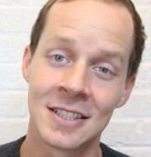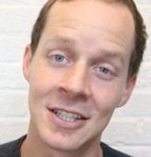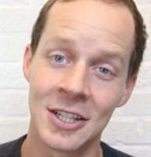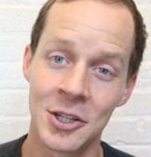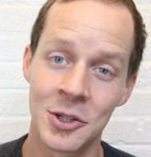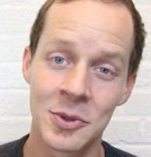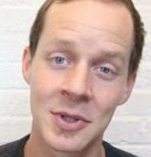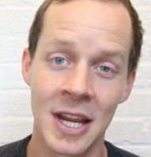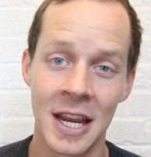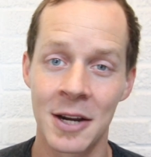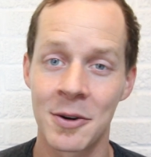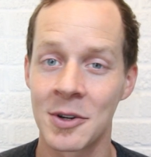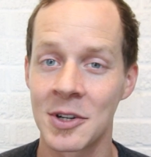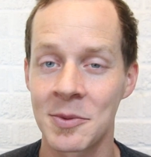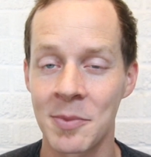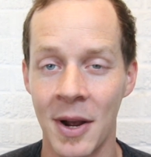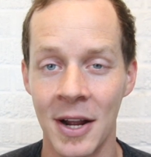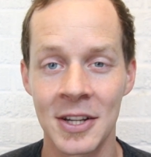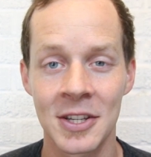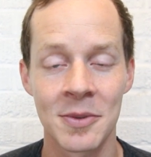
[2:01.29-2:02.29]
do you take
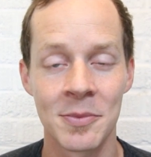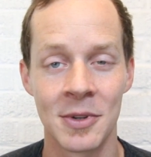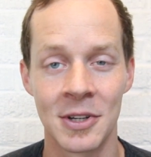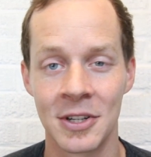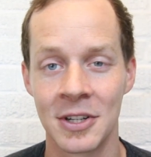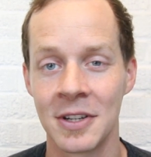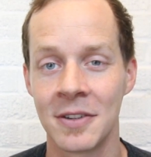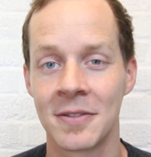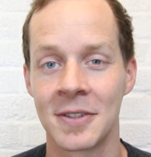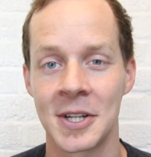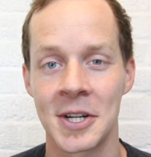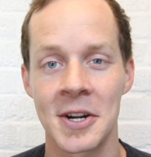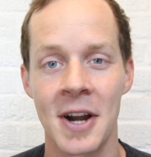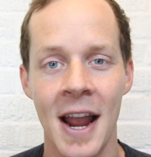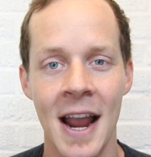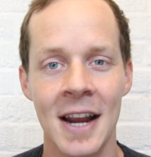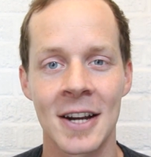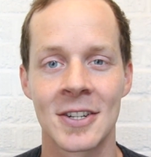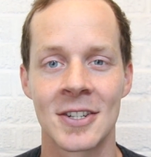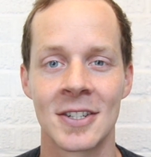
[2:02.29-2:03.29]
responsibility for your
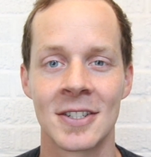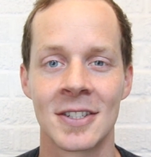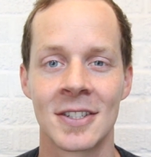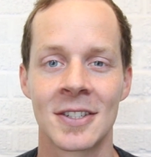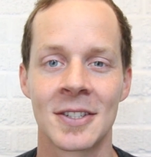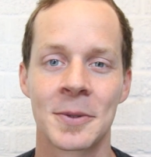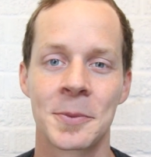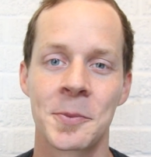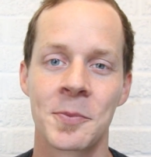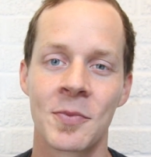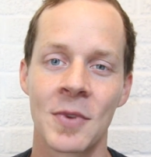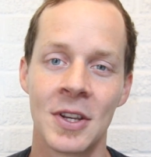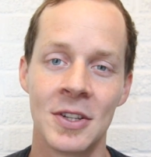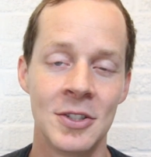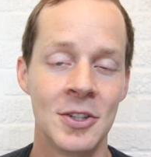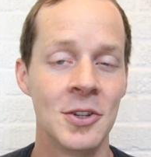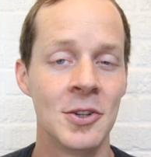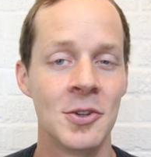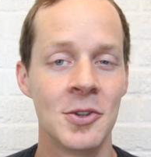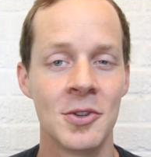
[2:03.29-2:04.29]
actions?
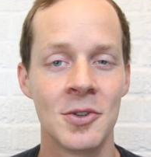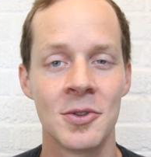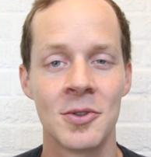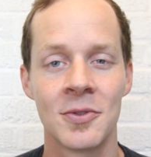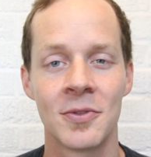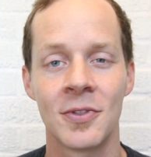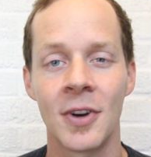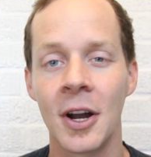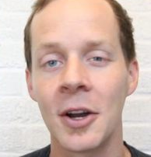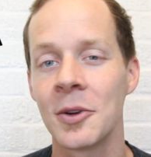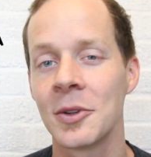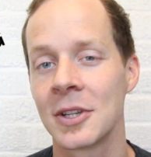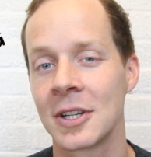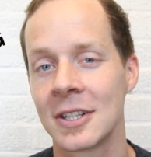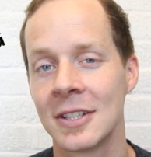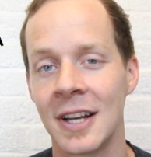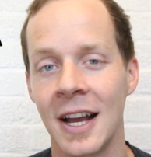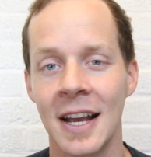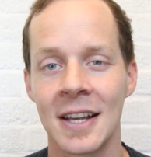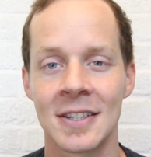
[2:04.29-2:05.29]
Do you follow the
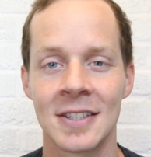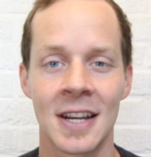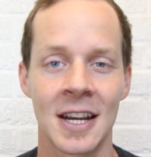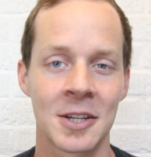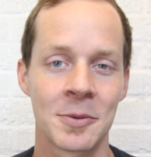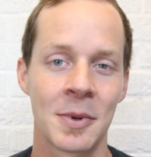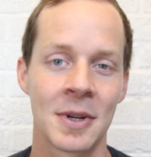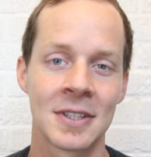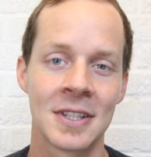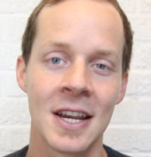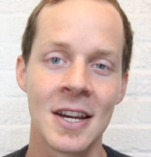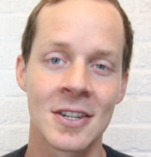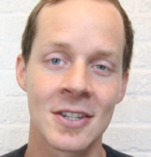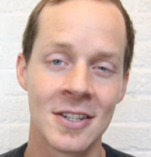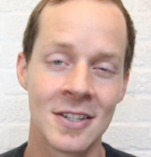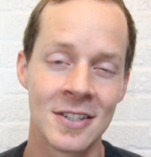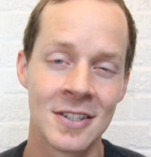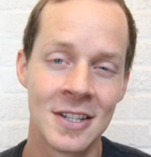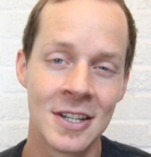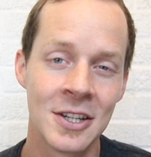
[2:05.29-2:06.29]
class
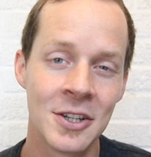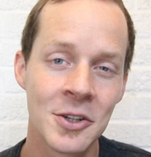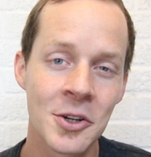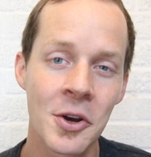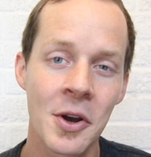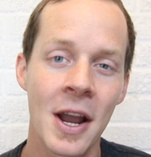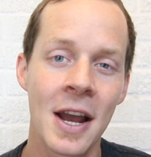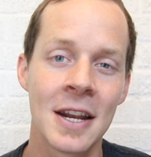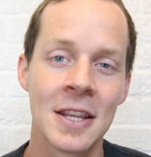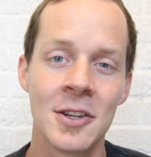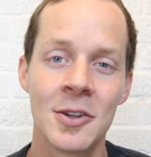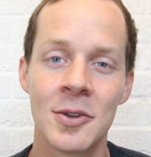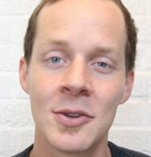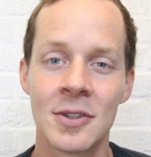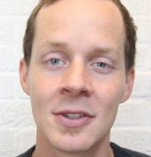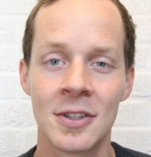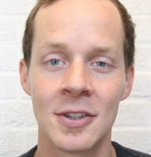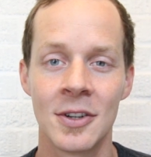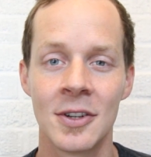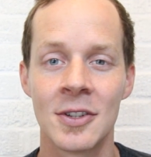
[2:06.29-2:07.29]
expectations? Do you know how to
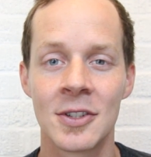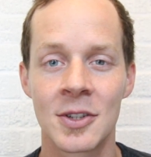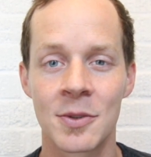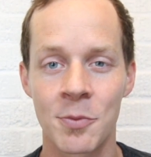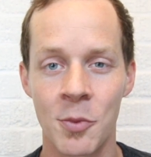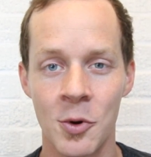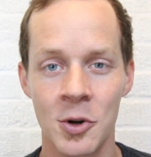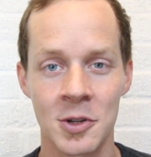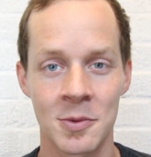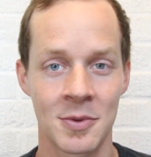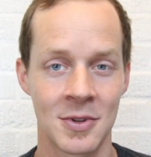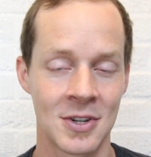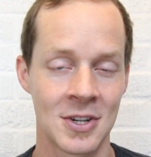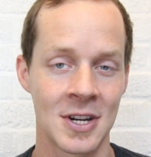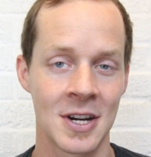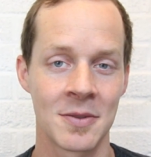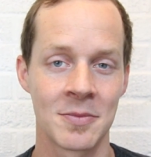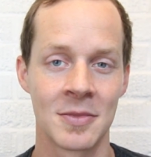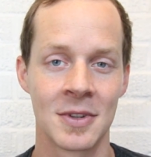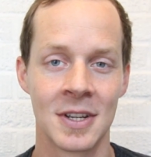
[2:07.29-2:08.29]
use good
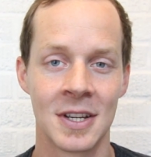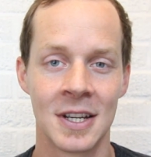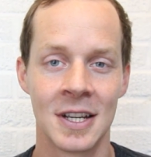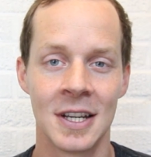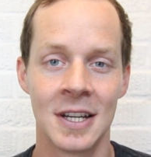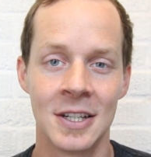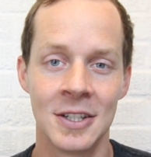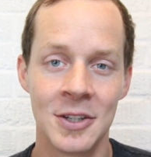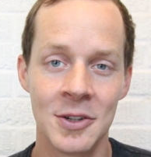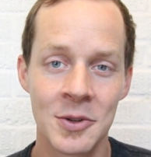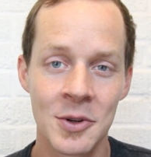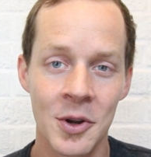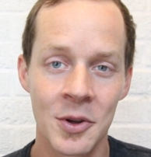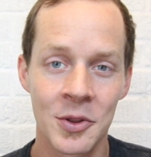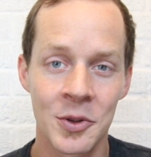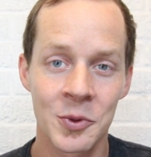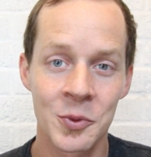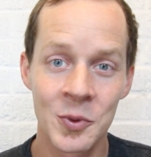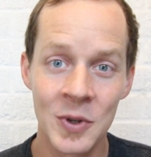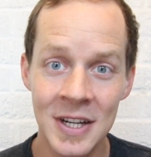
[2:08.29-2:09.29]
sportsmanship? Do you know
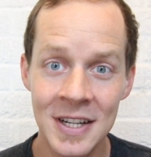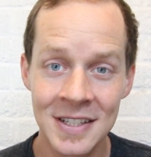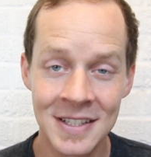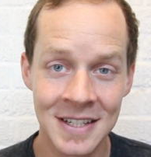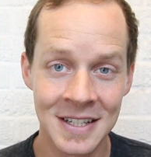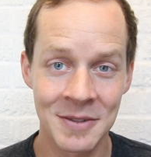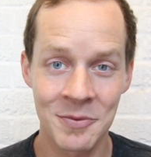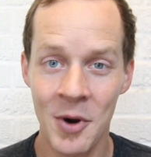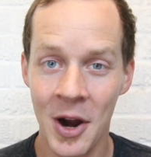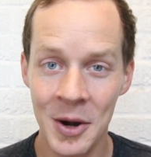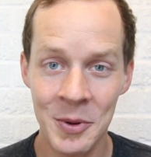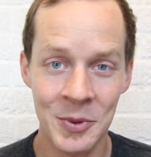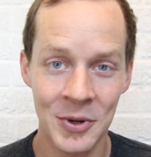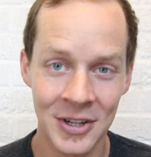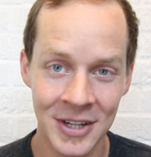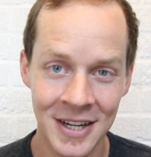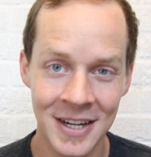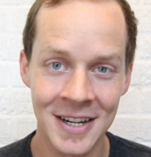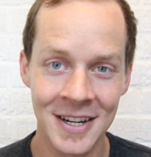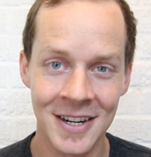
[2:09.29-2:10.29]
the reason why
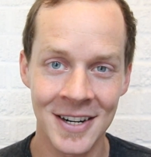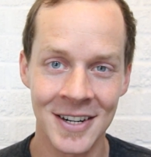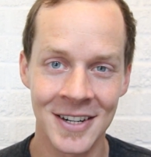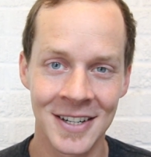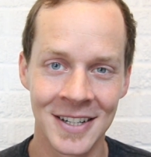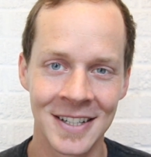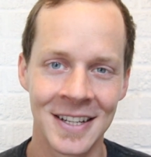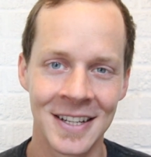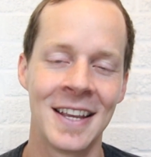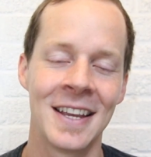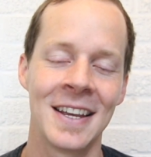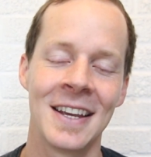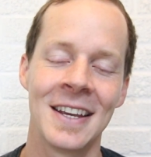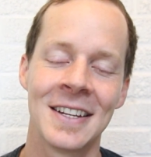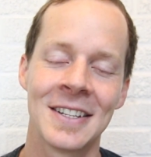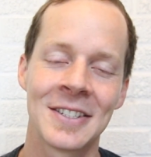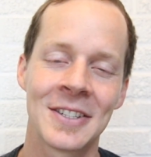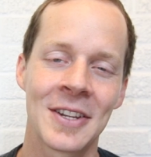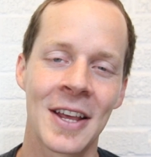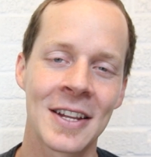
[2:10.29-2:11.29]
we're here?
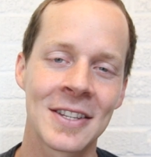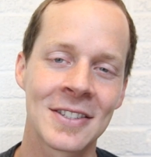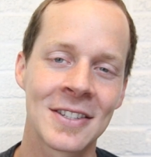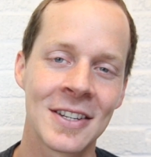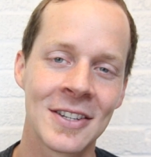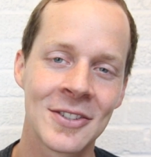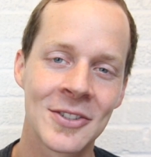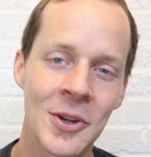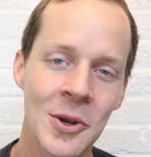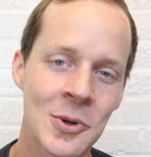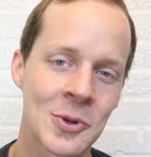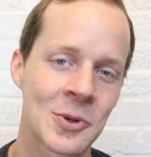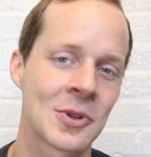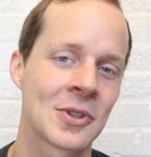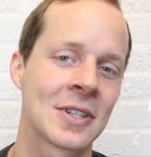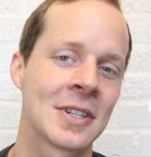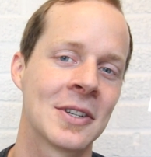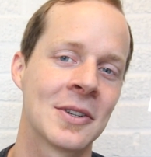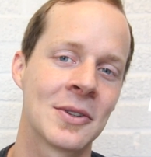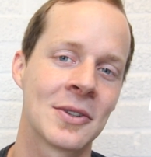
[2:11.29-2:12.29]
And that's the social
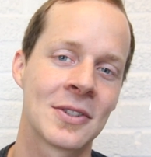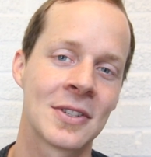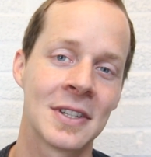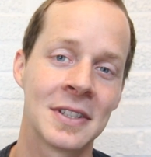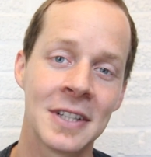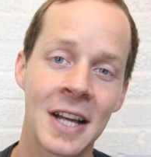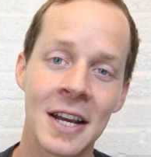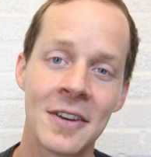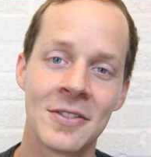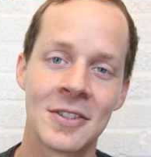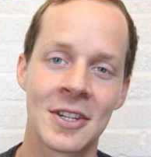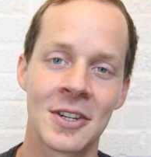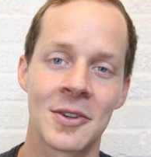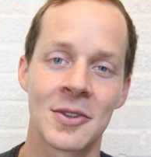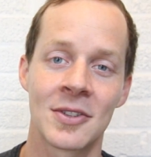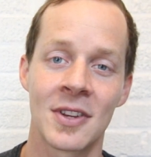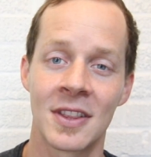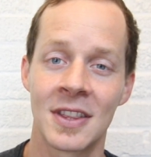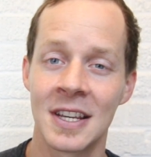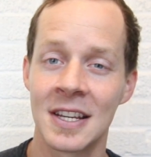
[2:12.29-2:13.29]
skills, the life
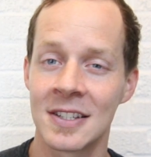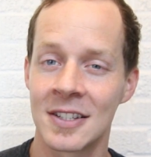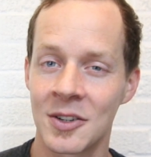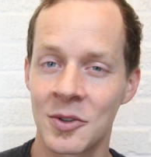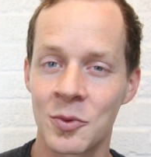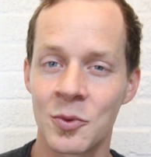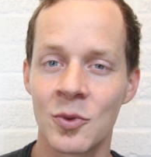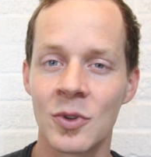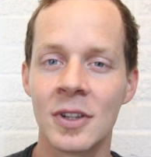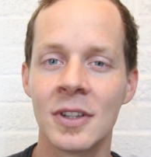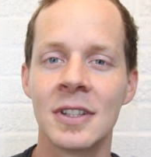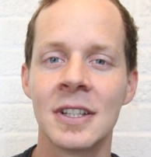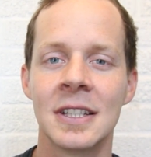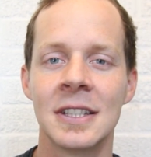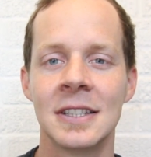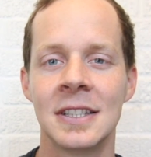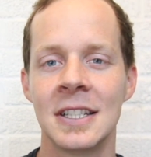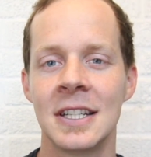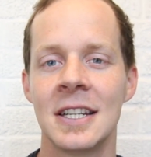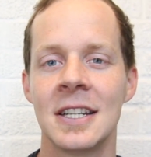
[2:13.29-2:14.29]
skills, the things that really
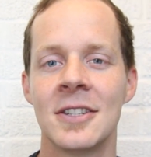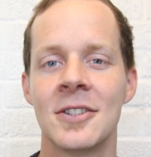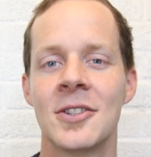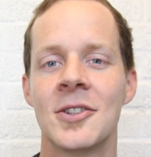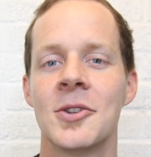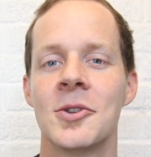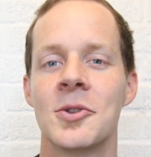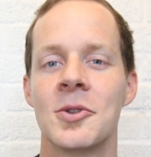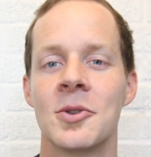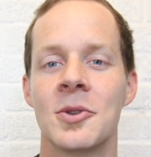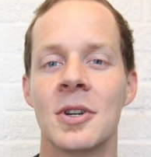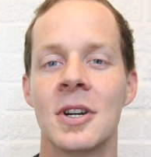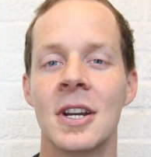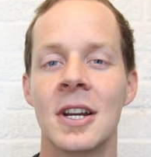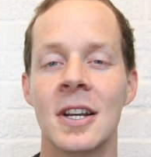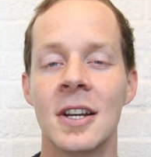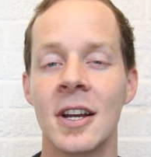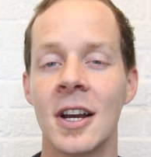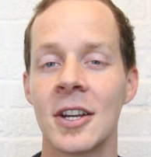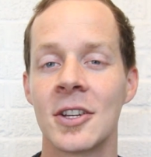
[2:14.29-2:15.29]
lead to
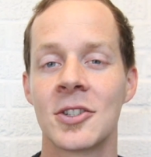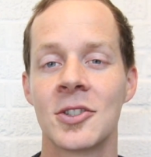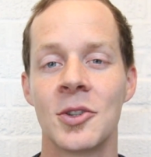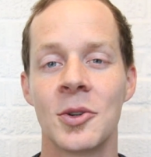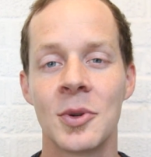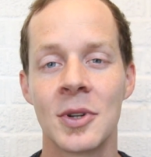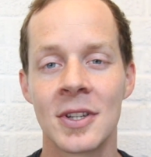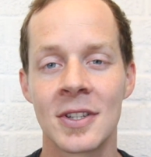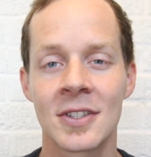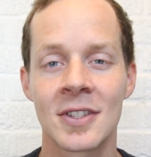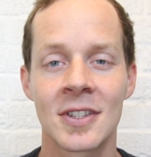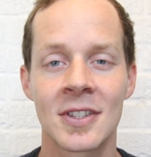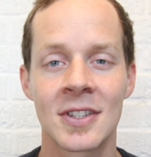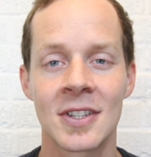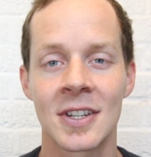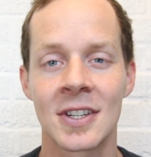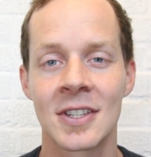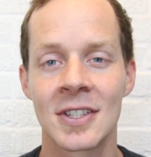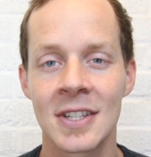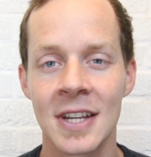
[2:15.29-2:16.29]
a student's
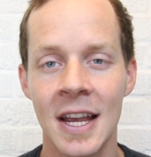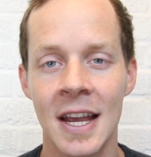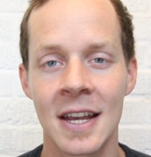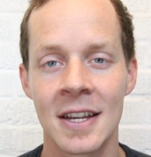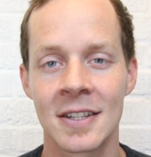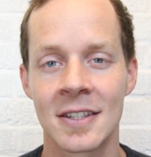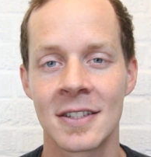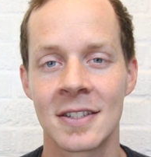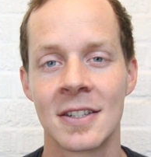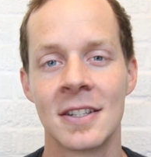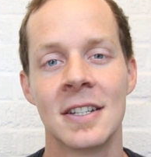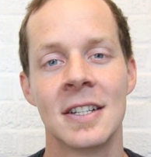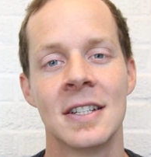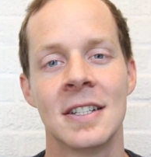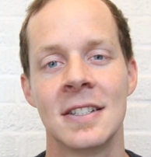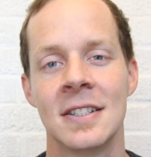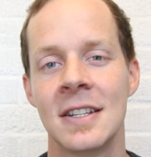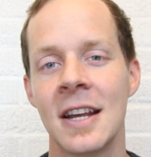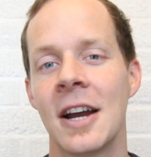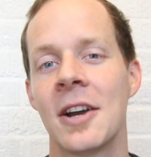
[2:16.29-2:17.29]
success
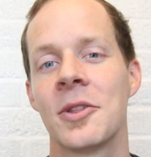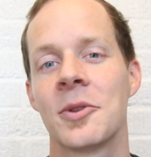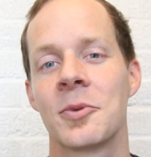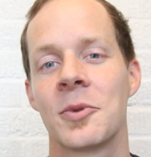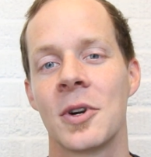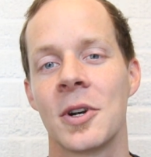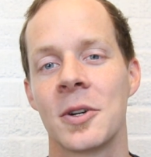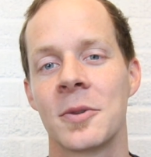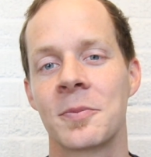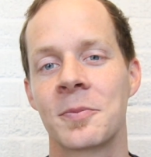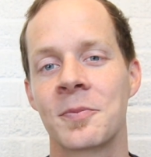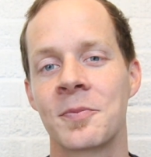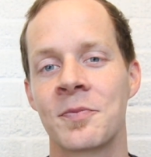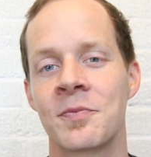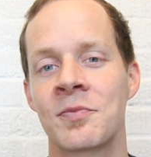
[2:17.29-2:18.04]
down the road.